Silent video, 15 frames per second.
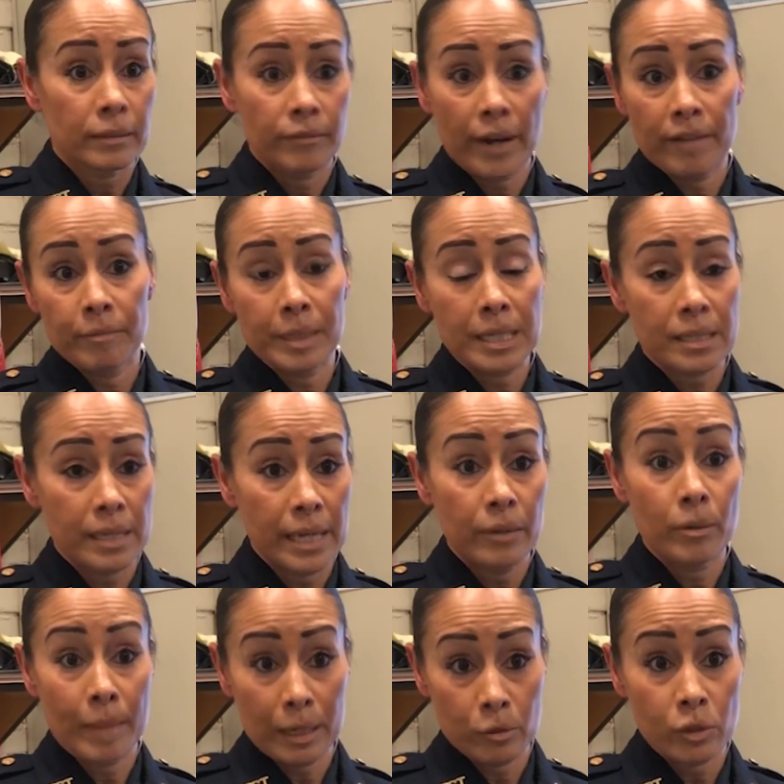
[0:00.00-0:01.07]
5 minutes later,
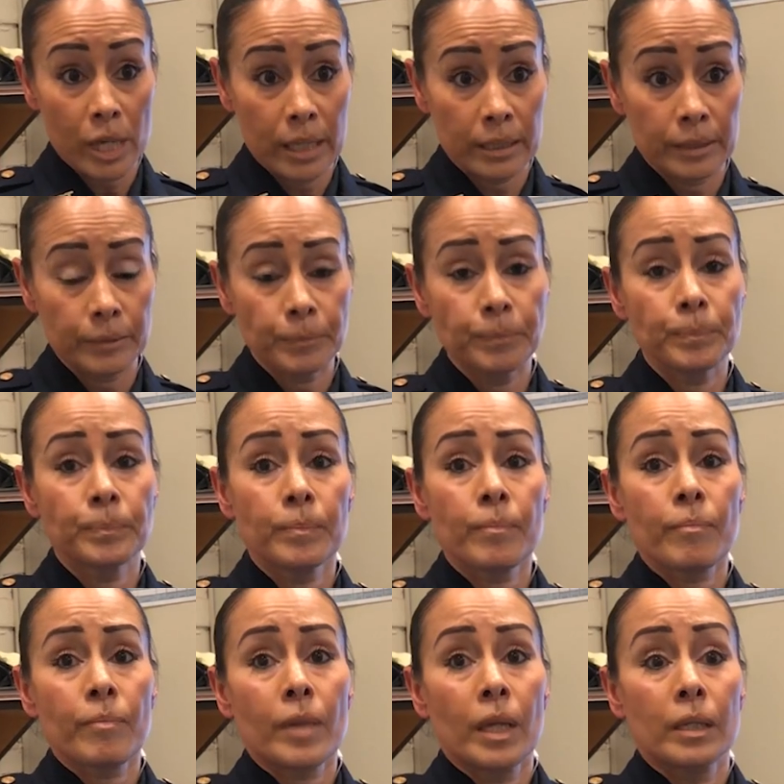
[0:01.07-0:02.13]
my lieutenant,
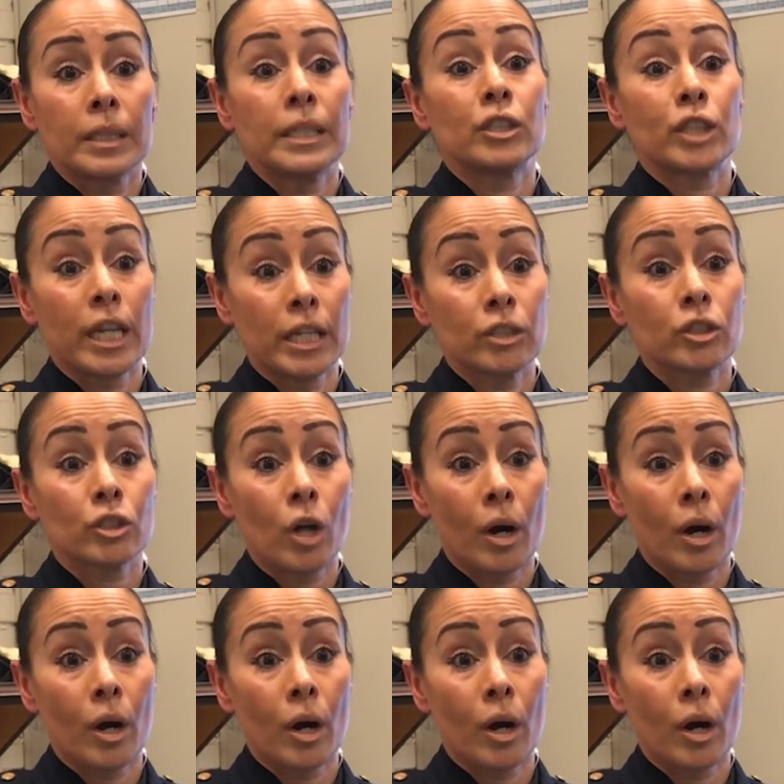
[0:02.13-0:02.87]
he changed